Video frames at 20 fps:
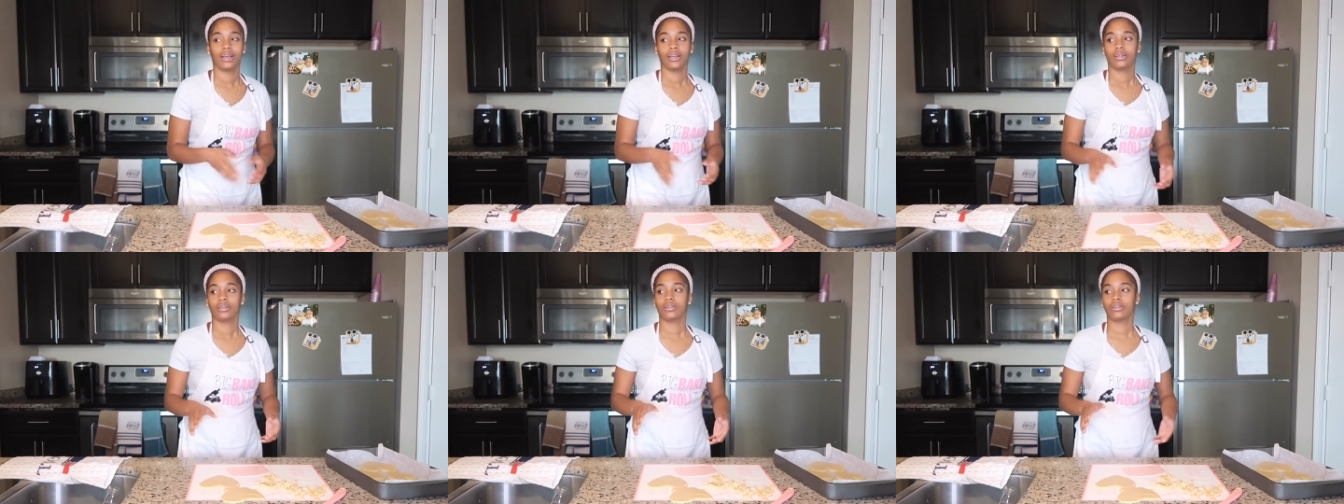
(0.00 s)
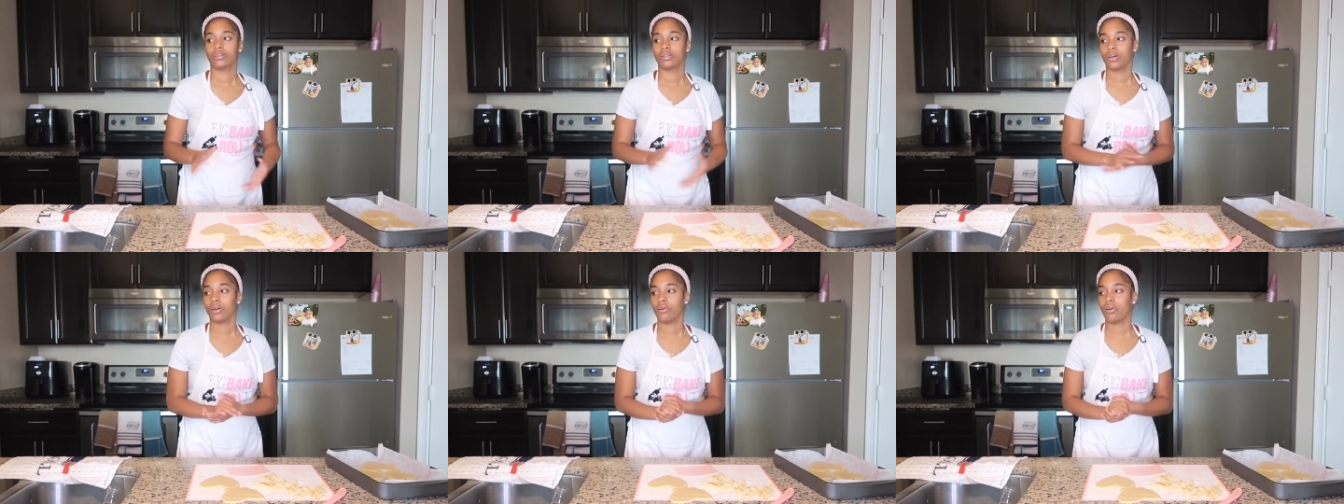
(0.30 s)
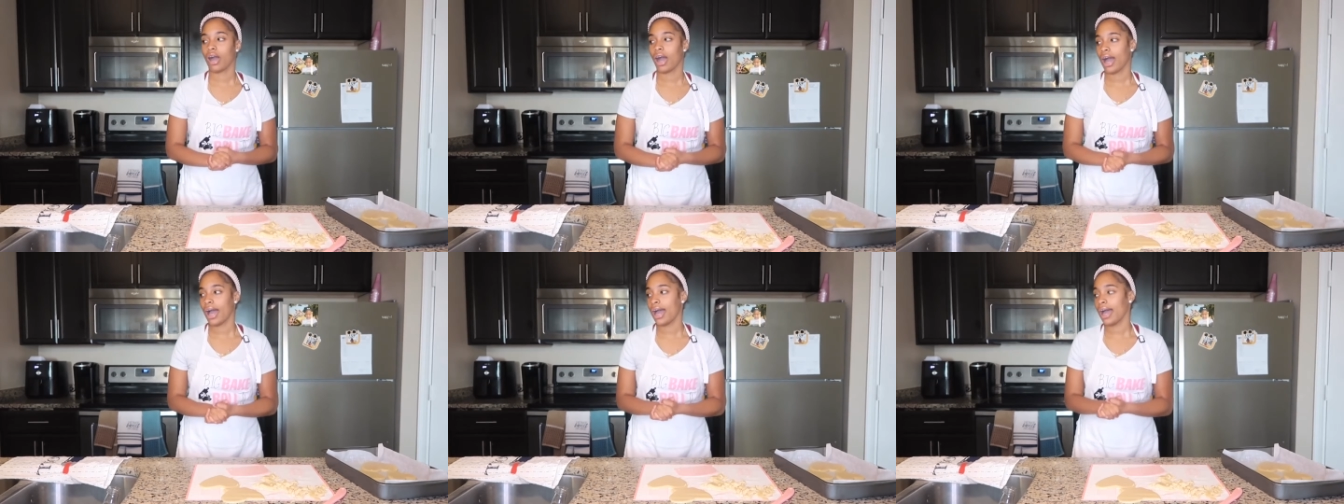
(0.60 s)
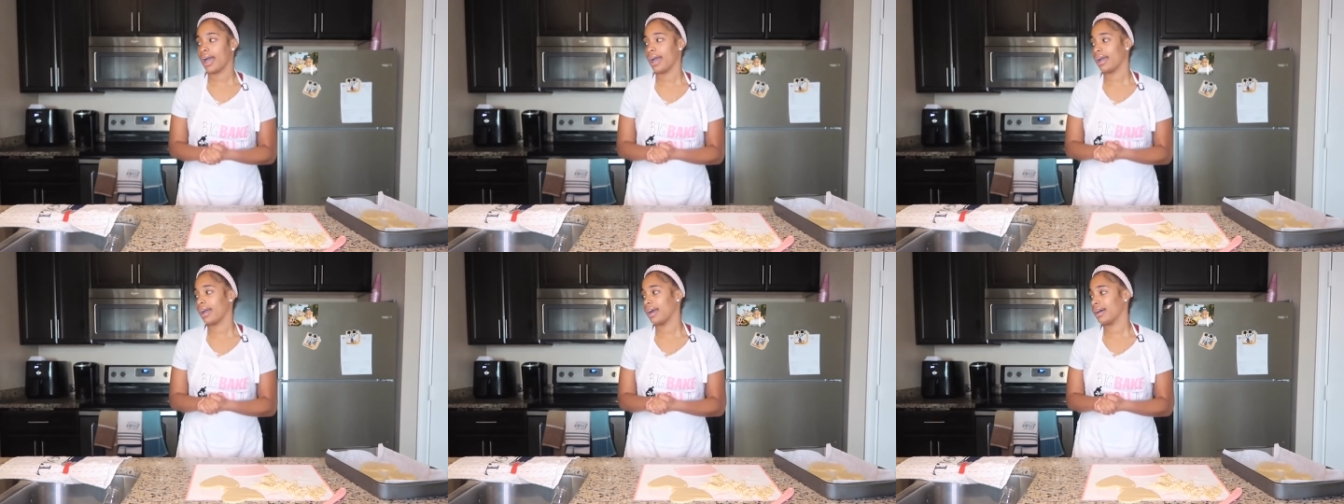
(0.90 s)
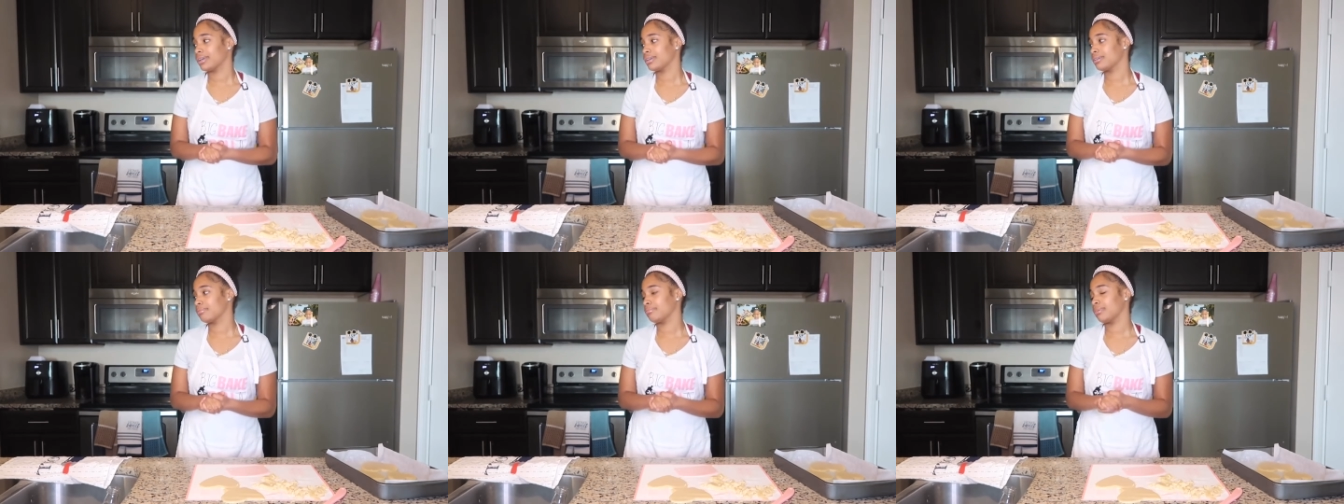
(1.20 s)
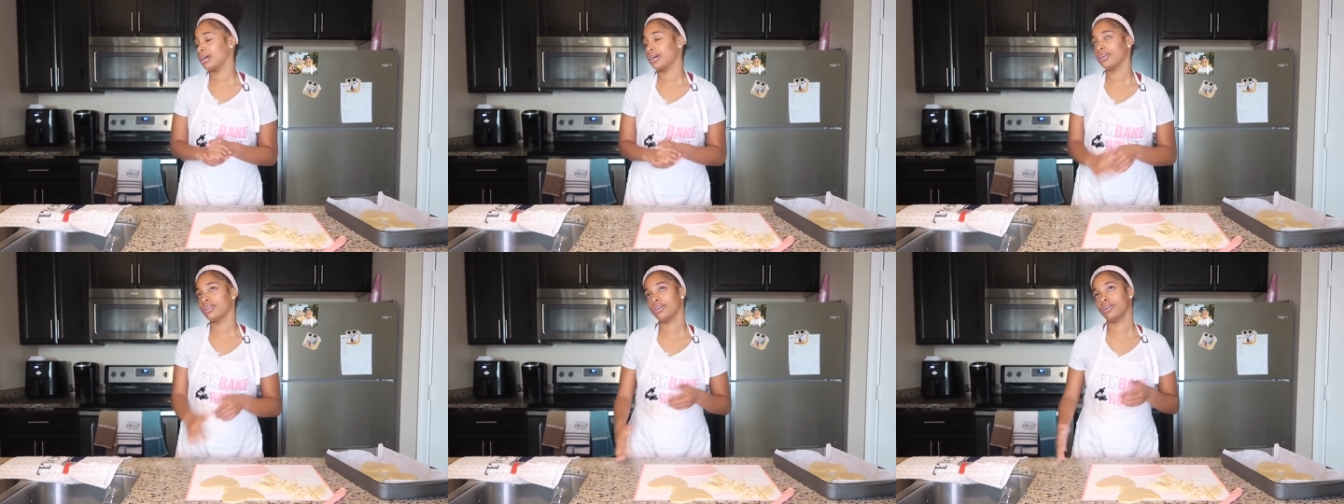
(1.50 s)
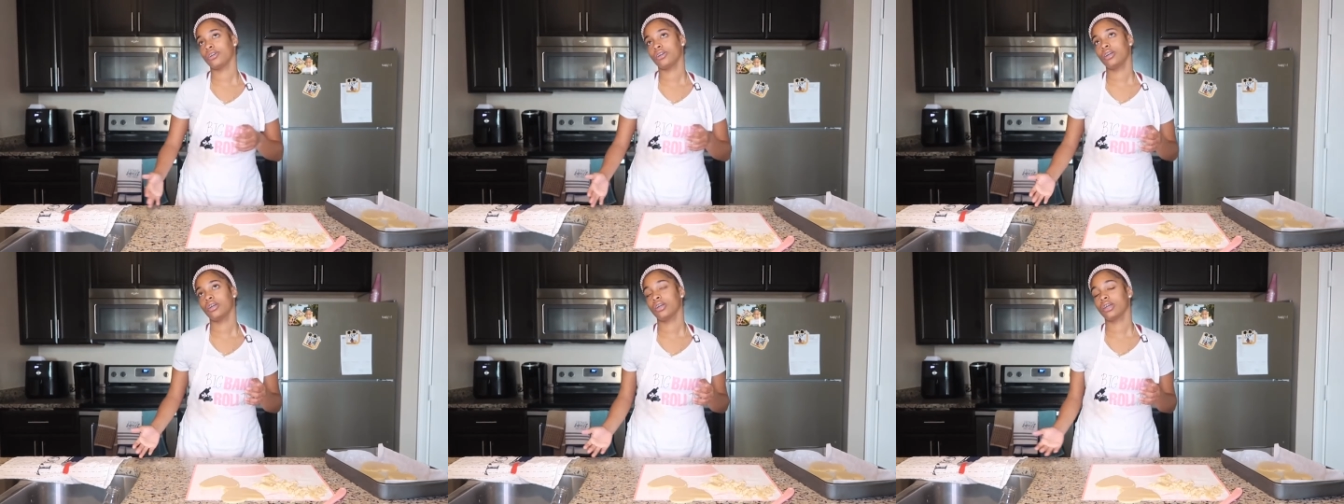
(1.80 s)
So I had got some
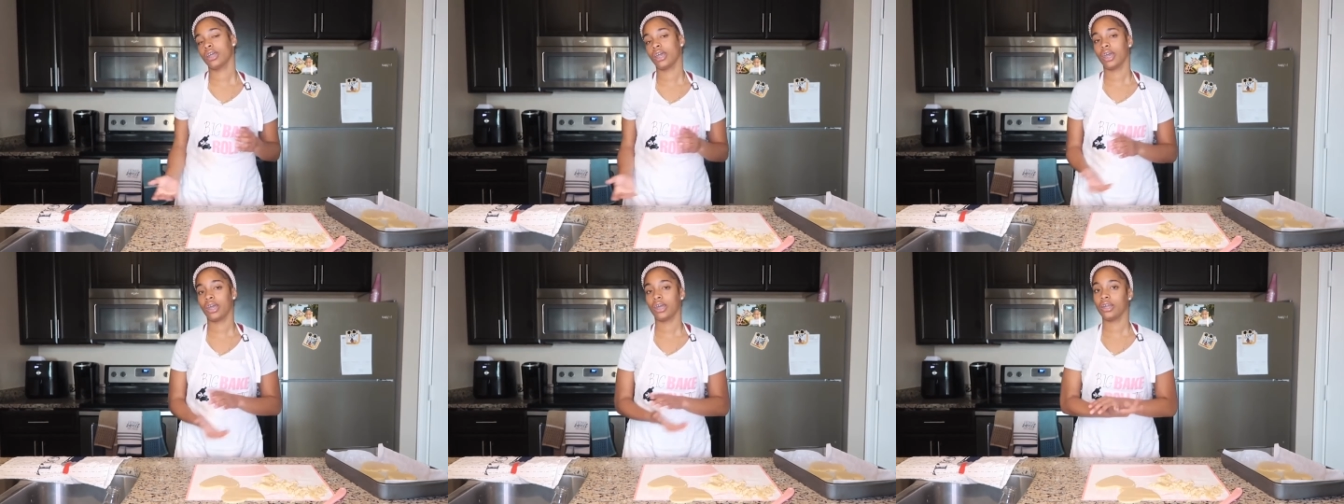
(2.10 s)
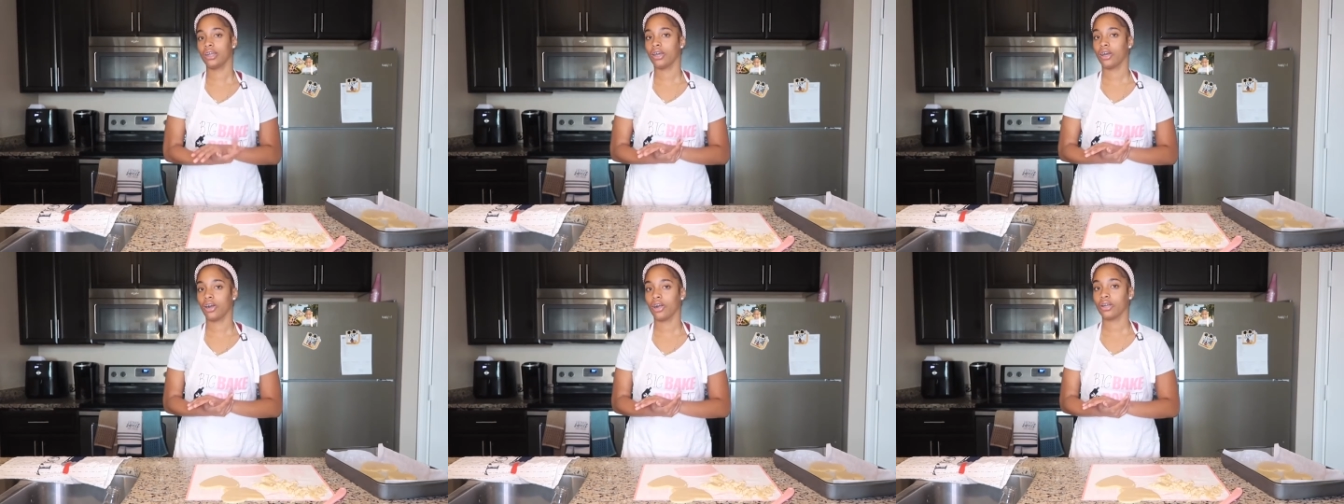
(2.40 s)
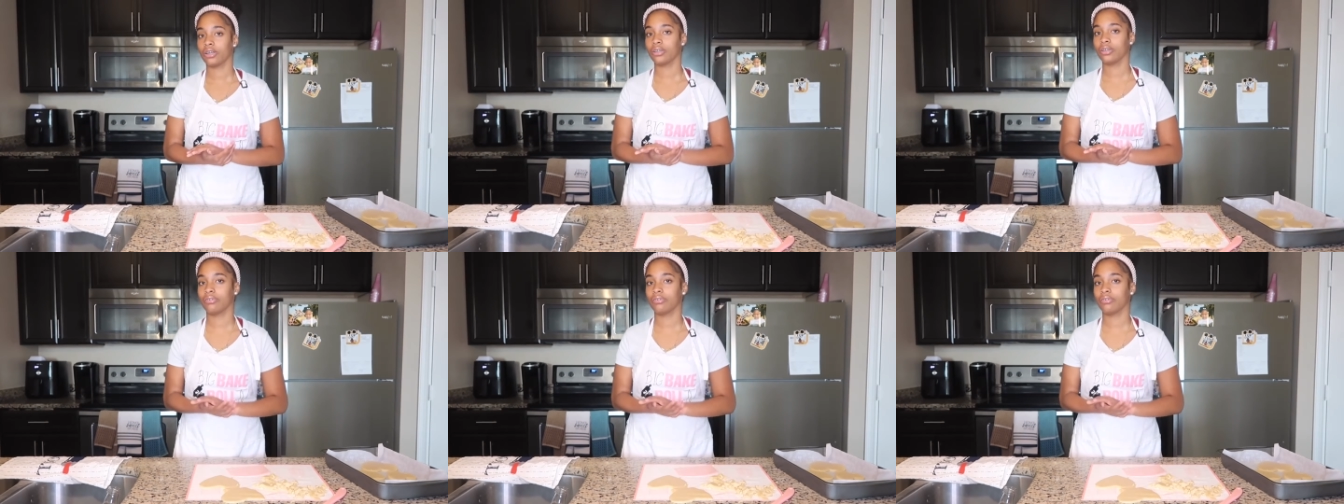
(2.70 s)
other candy hearts.